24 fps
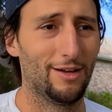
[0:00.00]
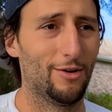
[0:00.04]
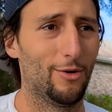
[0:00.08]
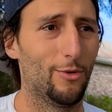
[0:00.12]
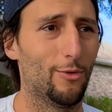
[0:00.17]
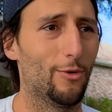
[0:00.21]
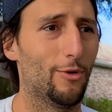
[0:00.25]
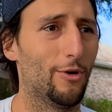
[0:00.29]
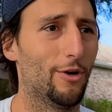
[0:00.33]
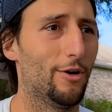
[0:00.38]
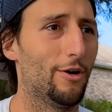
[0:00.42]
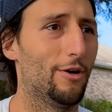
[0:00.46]

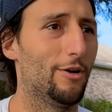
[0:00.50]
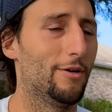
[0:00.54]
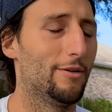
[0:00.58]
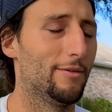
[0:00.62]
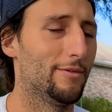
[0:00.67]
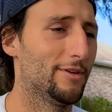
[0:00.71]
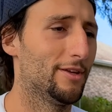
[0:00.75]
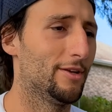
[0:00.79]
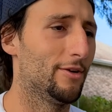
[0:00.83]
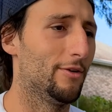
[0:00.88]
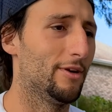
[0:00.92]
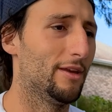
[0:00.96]
Or,
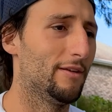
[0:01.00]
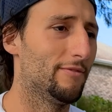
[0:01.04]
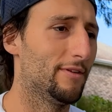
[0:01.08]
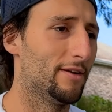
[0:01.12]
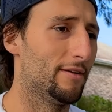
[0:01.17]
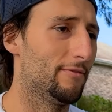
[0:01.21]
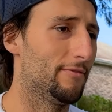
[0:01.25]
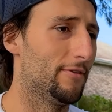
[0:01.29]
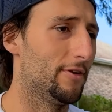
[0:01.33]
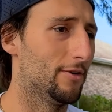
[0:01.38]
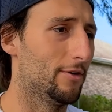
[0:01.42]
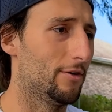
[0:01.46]
you know, even
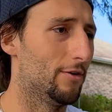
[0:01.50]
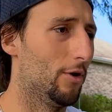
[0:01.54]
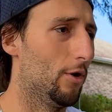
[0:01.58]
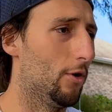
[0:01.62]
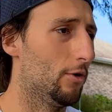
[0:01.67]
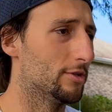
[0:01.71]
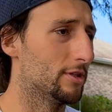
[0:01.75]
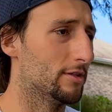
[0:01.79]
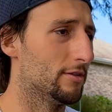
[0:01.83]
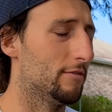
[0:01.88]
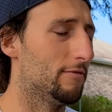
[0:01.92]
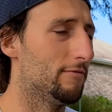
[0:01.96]
if you're
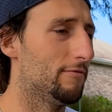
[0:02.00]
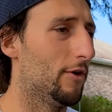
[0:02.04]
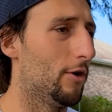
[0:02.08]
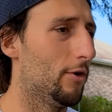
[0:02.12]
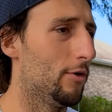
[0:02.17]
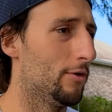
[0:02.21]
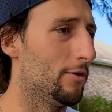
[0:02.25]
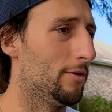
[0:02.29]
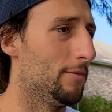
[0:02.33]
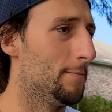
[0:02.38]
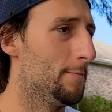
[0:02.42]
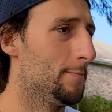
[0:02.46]
holding the
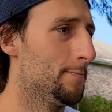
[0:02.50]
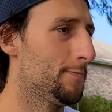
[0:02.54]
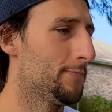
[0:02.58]
phone,